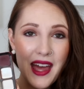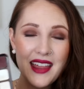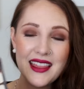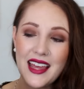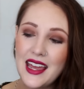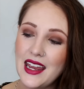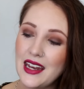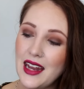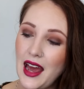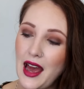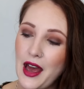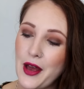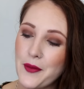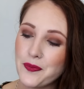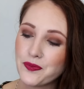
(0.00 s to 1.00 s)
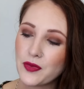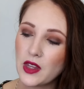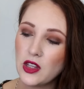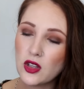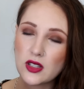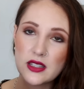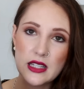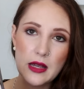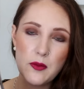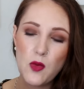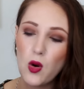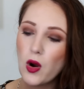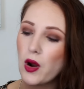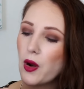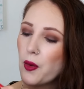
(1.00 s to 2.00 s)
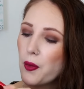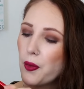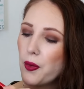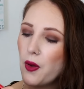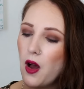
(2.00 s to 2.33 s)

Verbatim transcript: And then um, you'll see more